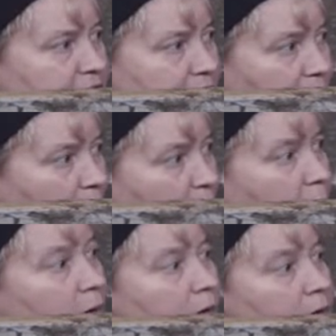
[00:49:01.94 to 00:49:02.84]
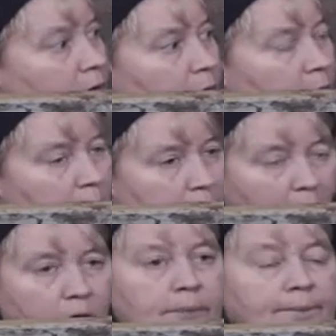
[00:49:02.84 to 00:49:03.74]
to go, you
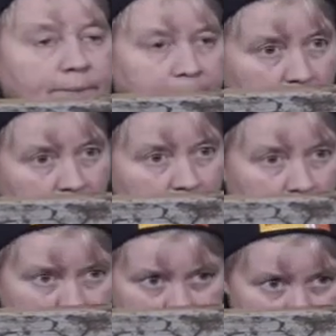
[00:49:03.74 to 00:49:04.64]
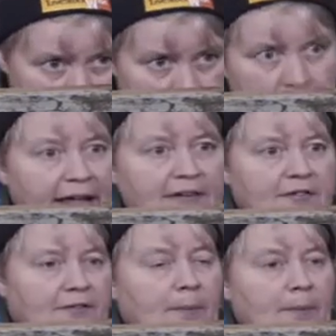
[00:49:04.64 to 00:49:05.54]
know, there's
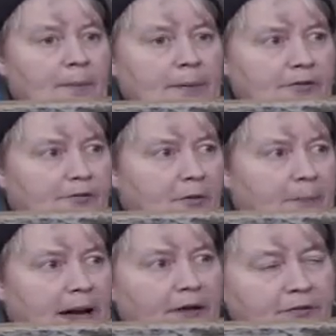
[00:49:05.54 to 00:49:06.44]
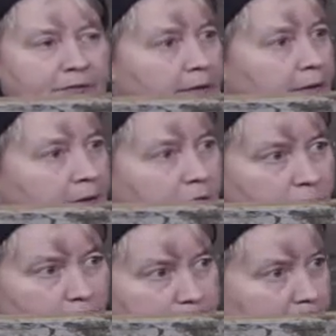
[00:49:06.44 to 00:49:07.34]
the foot, public footpath,
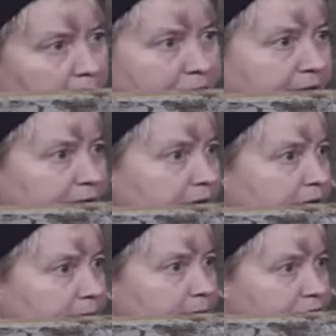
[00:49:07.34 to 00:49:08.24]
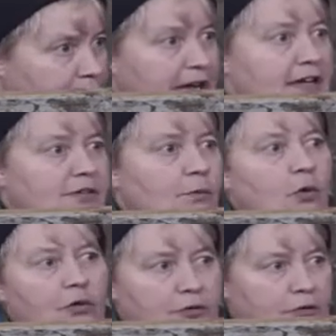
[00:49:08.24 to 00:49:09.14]
you're perfectly free to
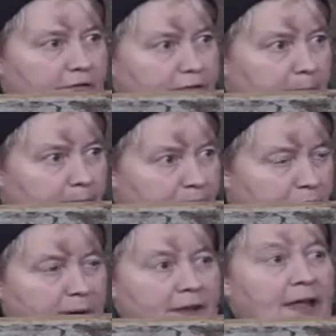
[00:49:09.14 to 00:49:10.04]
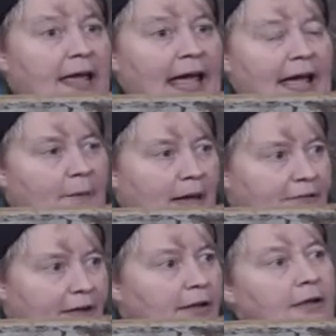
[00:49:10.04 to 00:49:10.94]
walk through the public footpath.
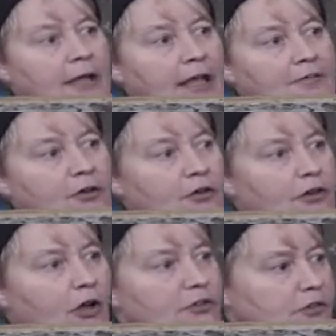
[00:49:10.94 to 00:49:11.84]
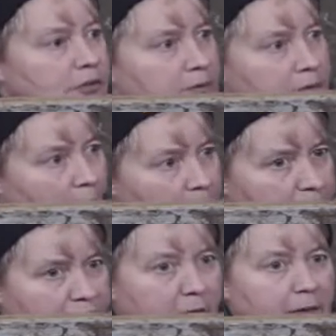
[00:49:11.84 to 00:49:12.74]
However, if you're not
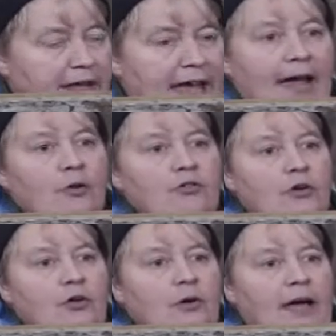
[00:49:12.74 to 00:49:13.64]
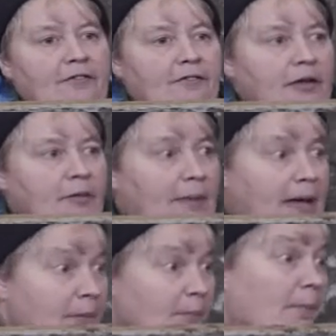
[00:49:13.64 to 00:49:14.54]
confident with cows or you have
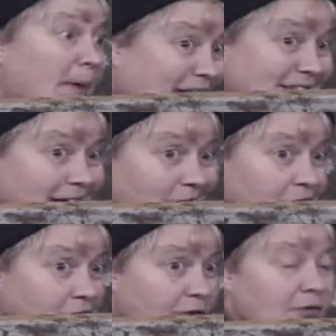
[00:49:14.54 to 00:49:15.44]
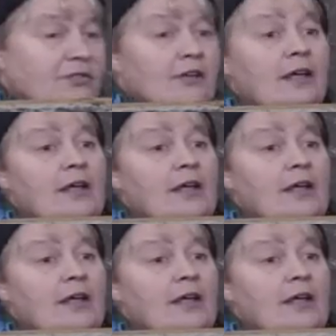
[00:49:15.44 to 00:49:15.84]
maybe mobility issues,